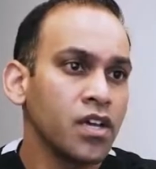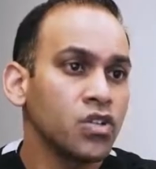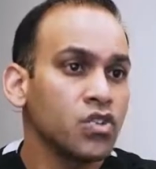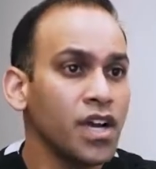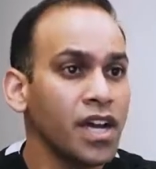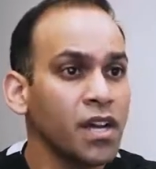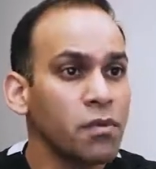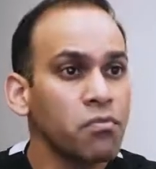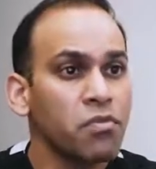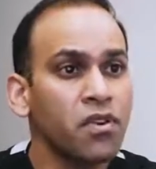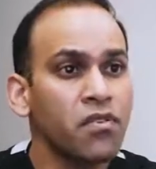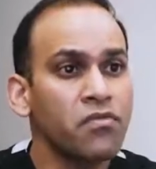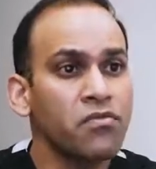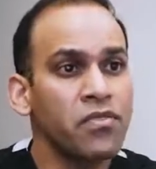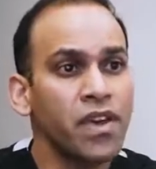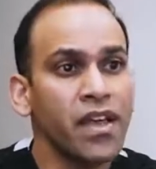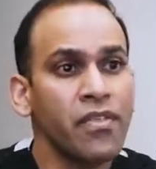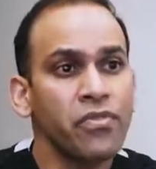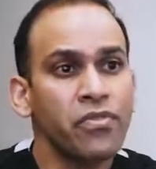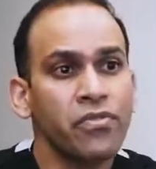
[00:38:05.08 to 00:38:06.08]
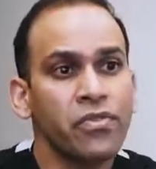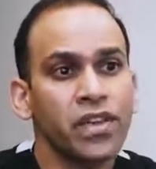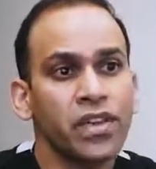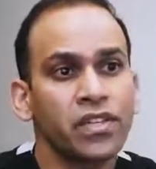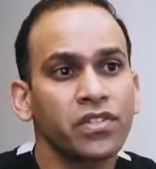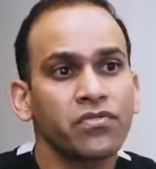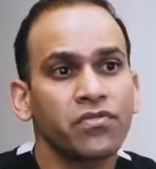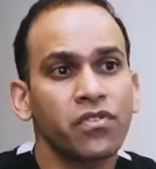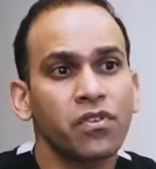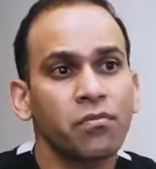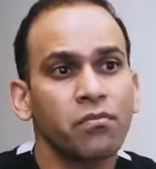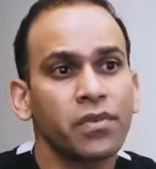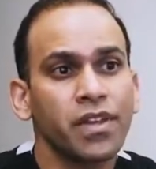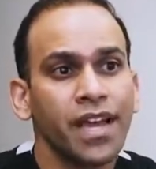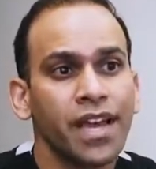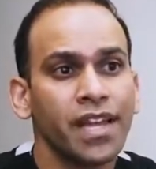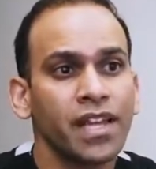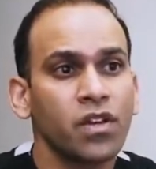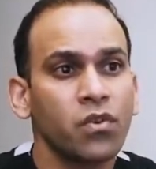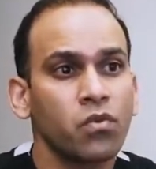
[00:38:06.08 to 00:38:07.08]
try to prevent things from
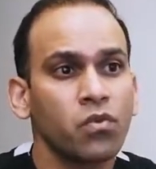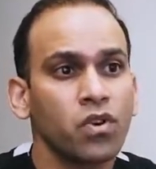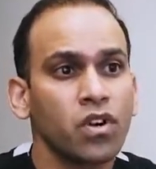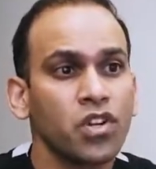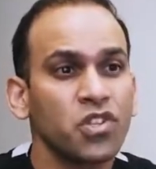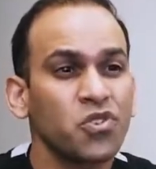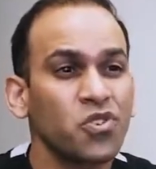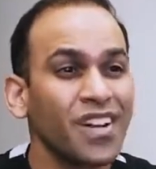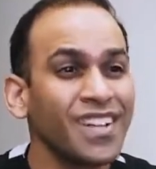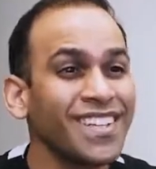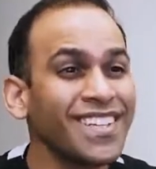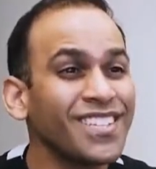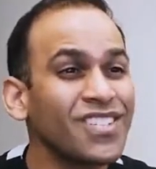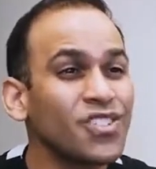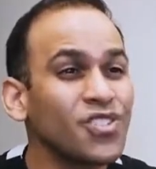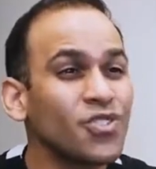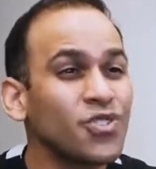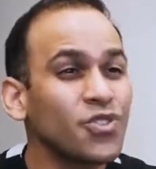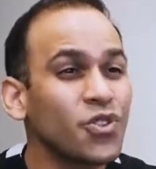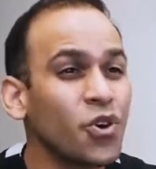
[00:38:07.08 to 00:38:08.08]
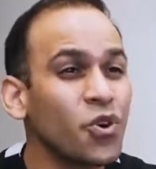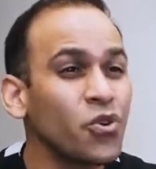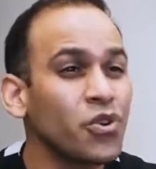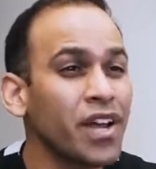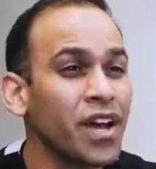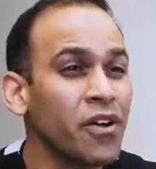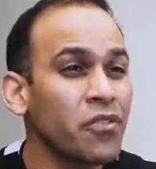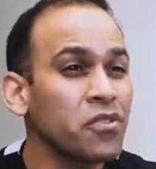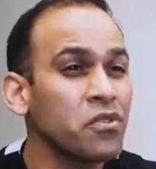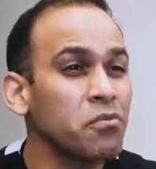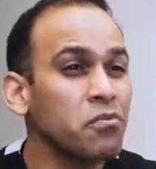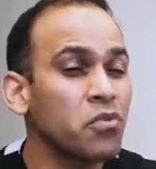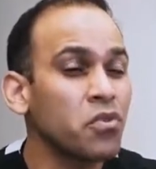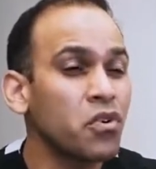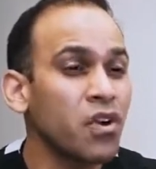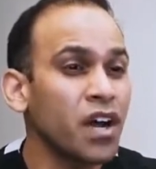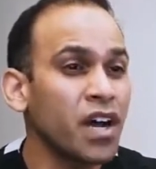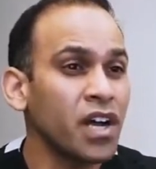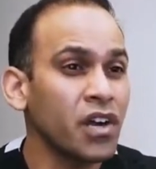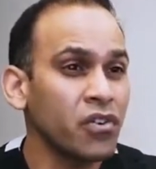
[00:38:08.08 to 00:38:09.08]
getting worse, or at least slow down the
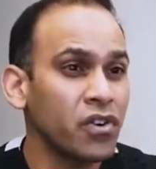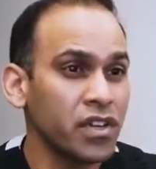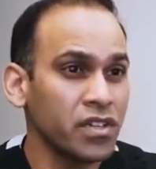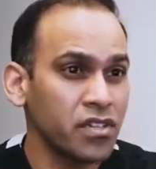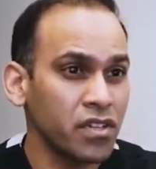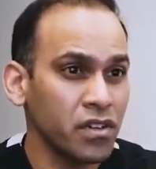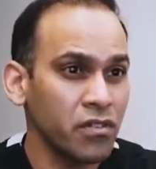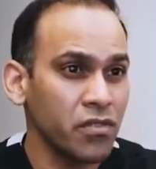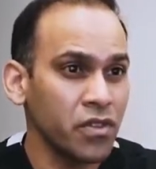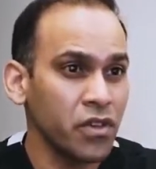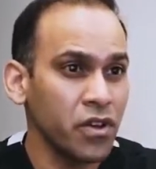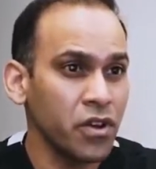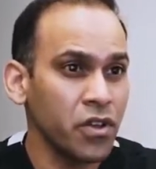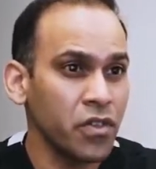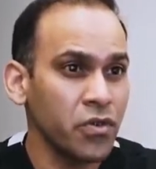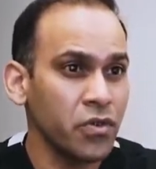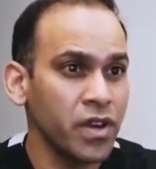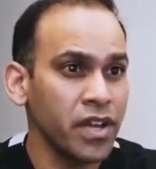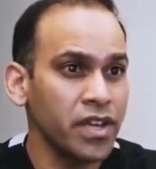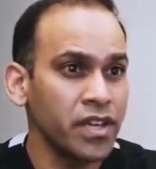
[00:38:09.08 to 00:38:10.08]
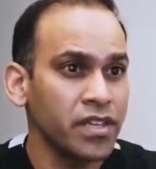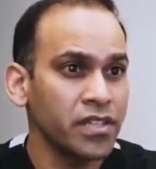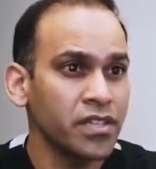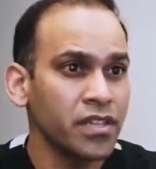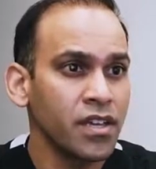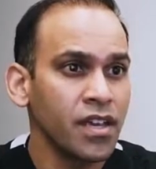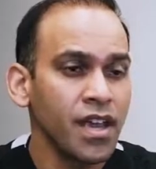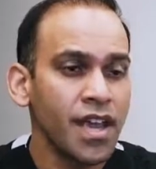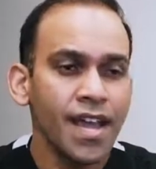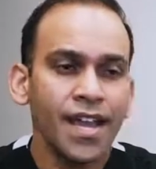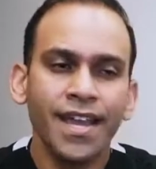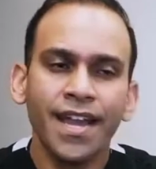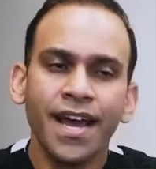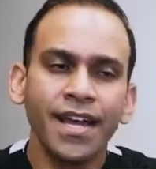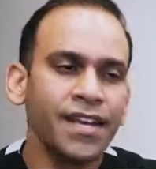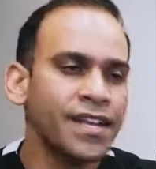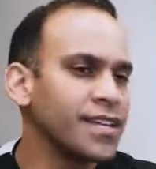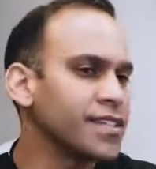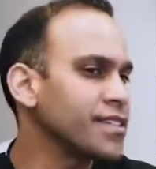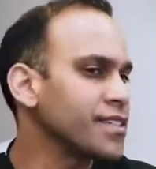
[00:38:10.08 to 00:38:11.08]
progress of the arthritis. Right.
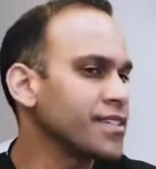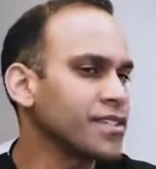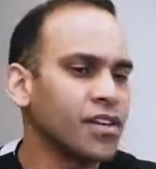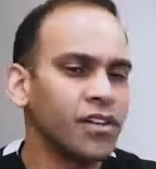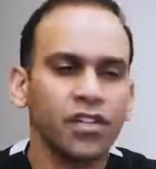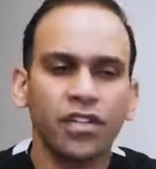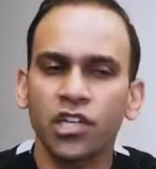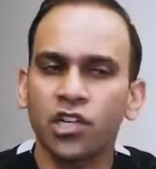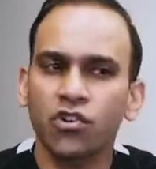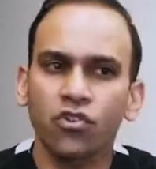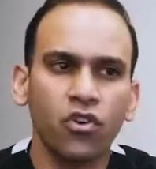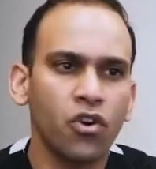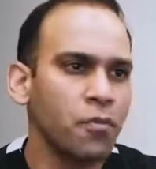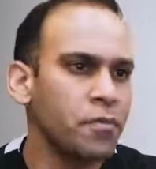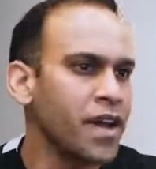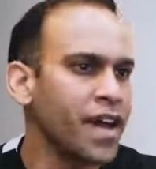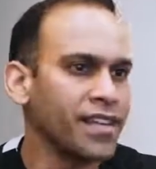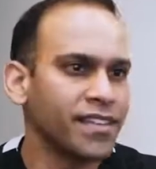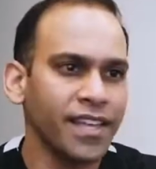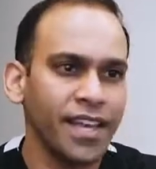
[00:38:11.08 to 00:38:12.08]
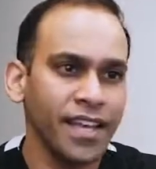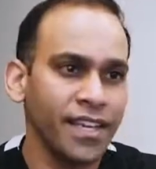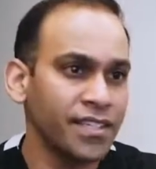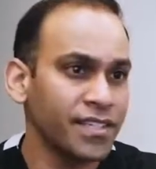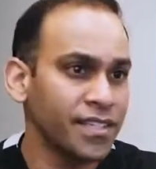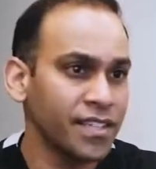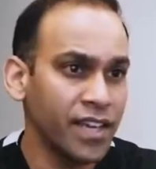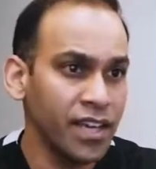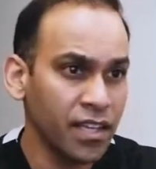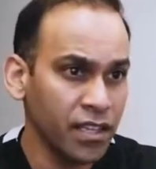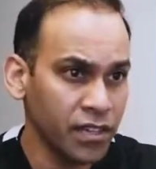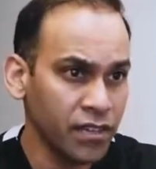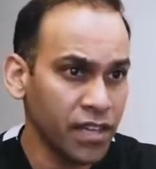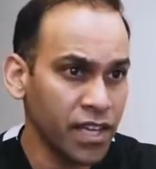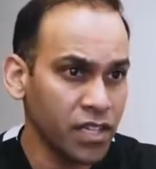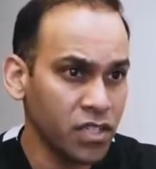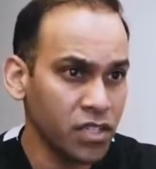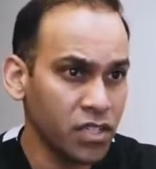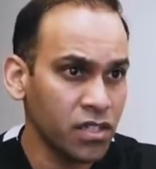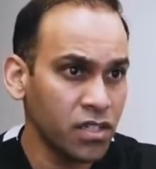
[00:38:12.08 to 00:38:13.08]
Not necessarily grow back the ACL in
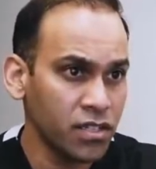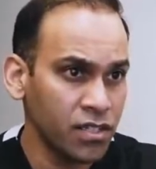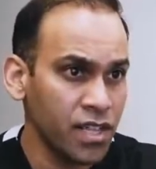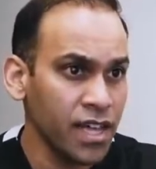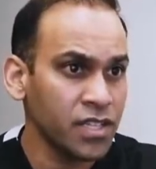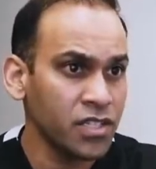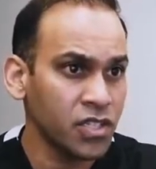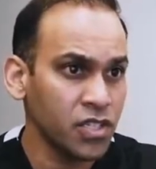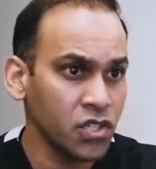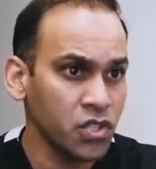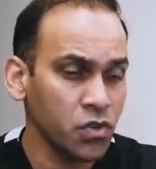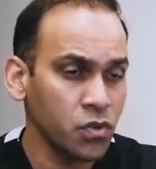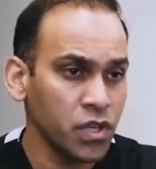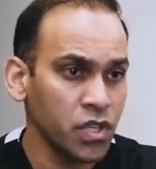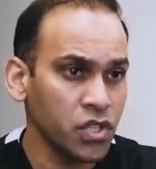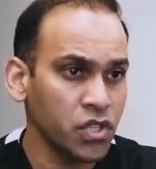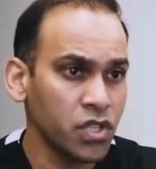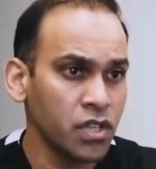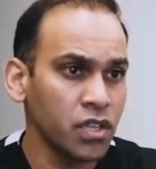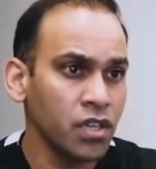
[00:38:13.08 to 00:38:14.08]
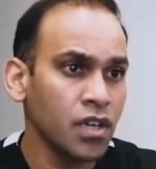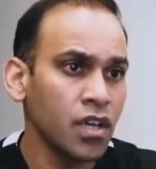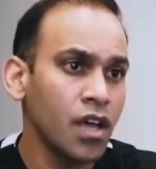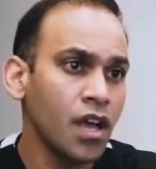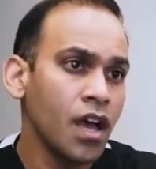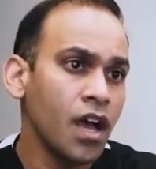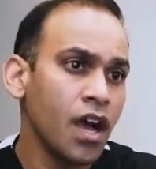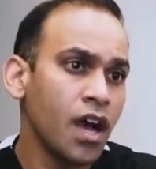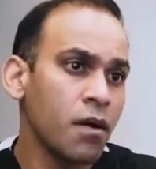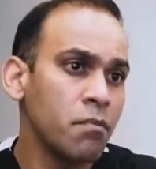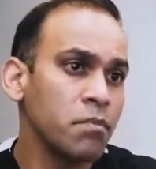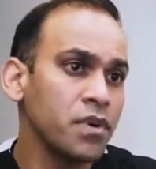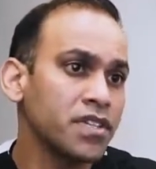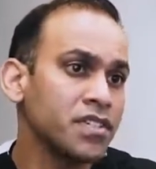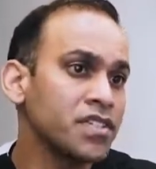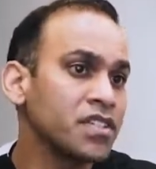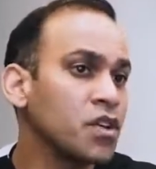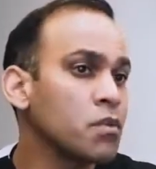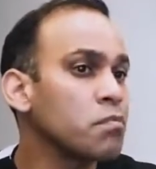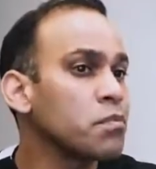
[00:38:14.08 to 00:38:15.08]
that situation, but
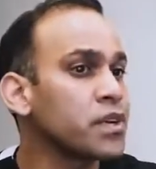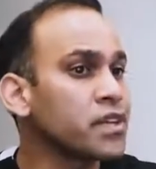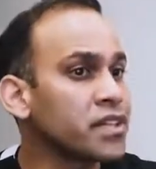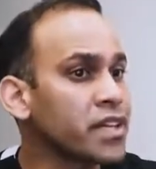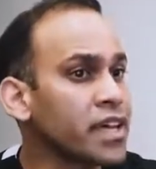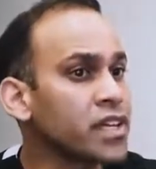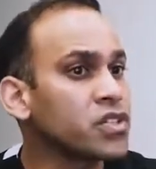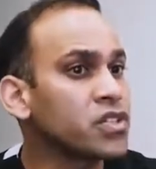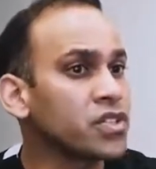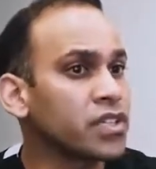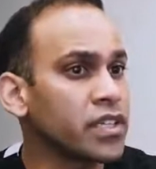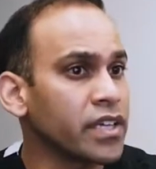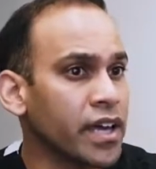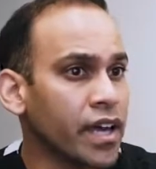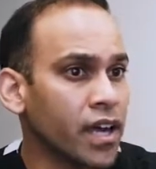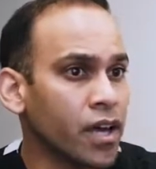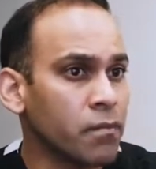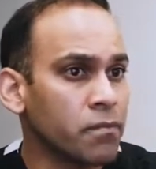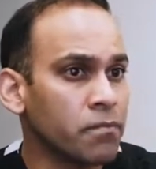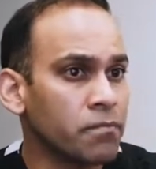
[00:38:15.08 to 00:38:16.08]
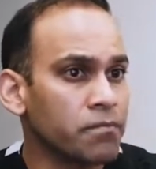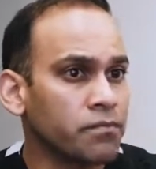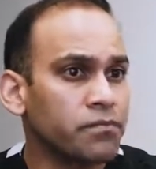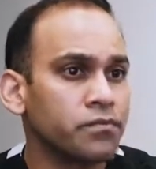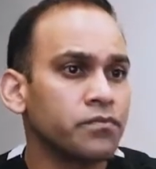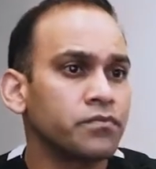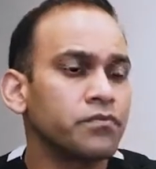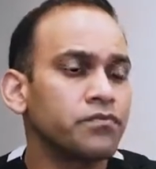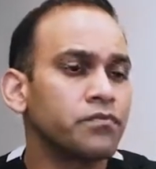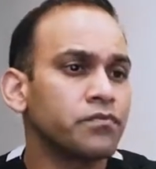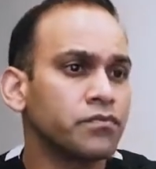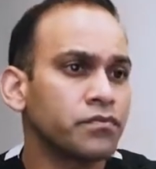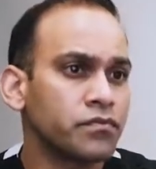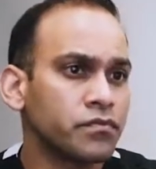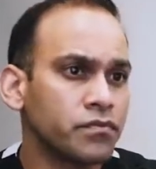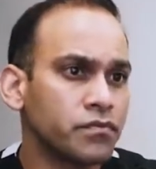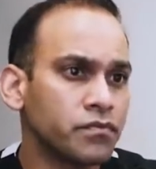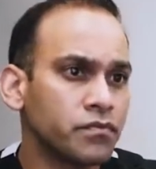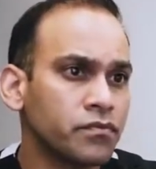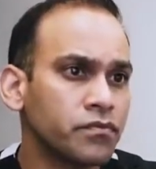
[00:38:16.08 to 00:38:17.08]
still potentially help. But kind of give that
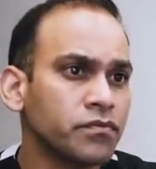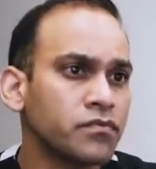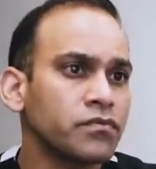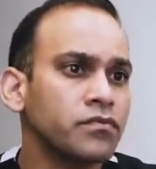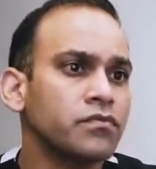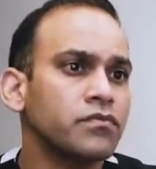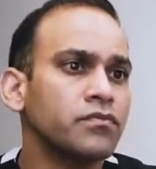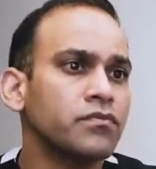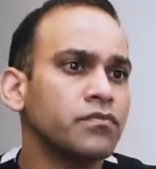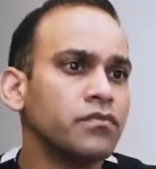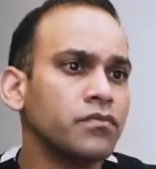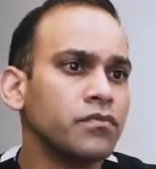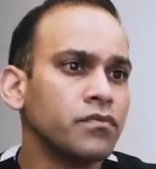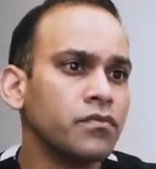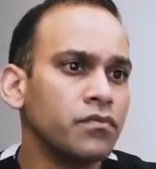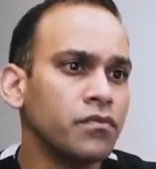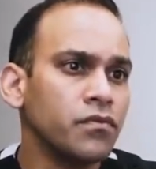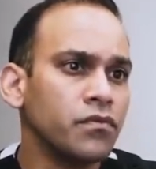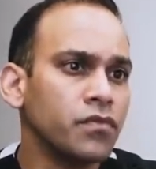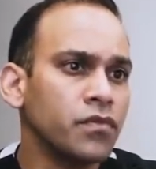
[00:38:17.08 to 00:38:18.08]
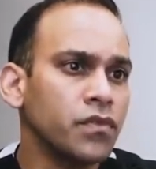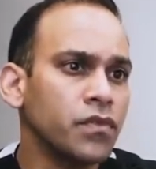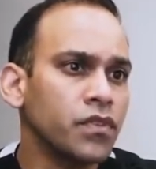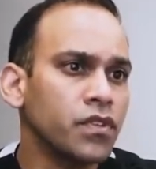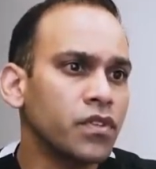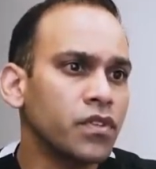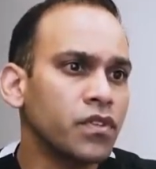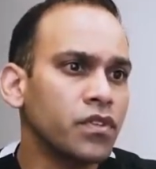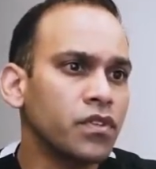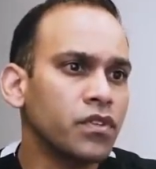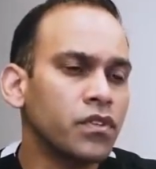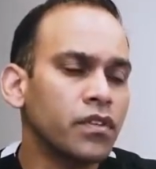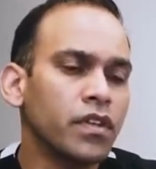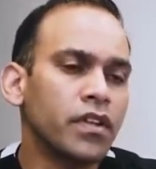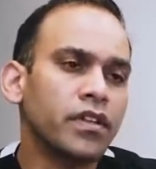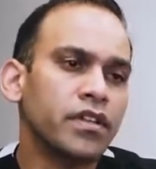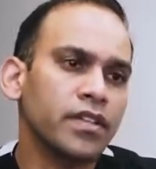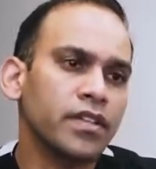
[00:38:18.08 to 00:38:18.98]
kind of global stability that's needed.